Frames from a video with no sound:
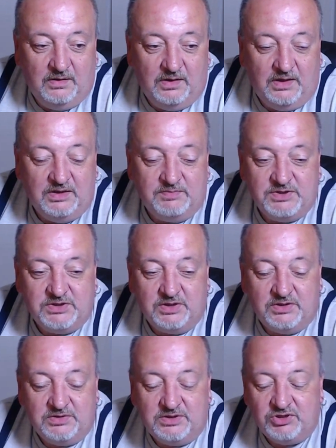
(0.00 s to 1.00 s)
In the
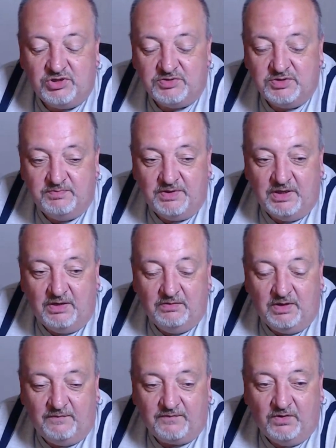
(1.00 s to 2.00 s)
description
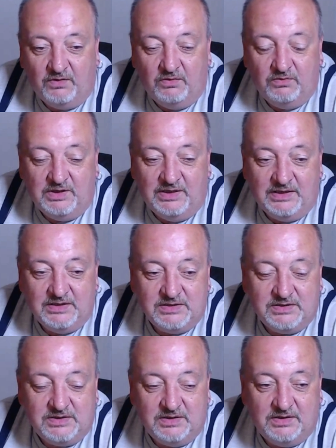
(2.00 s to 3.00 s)
below I've got all the
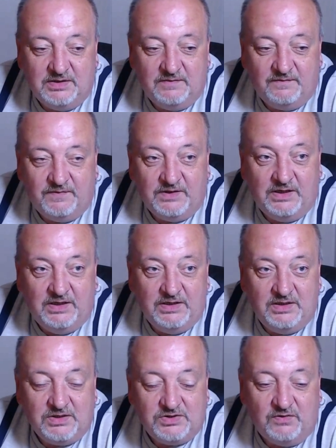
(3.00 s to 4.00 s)
links for
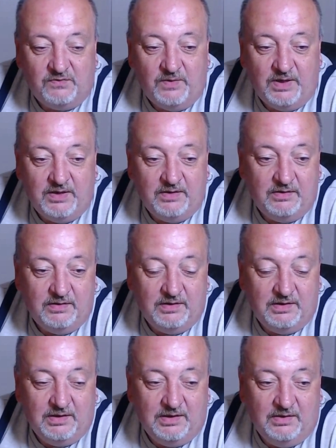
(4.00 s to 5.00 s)
the software,
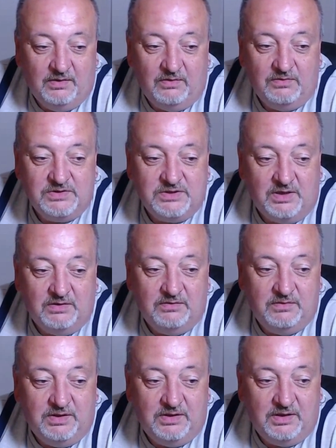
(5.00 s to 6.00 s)

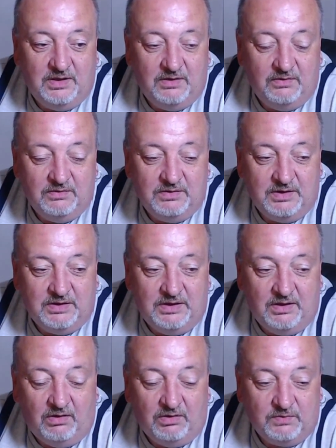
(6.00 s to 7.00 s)
also the
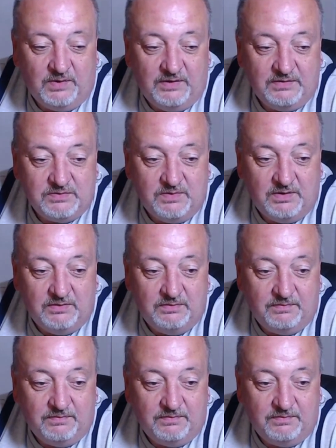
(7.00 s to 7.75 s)
hardware as well.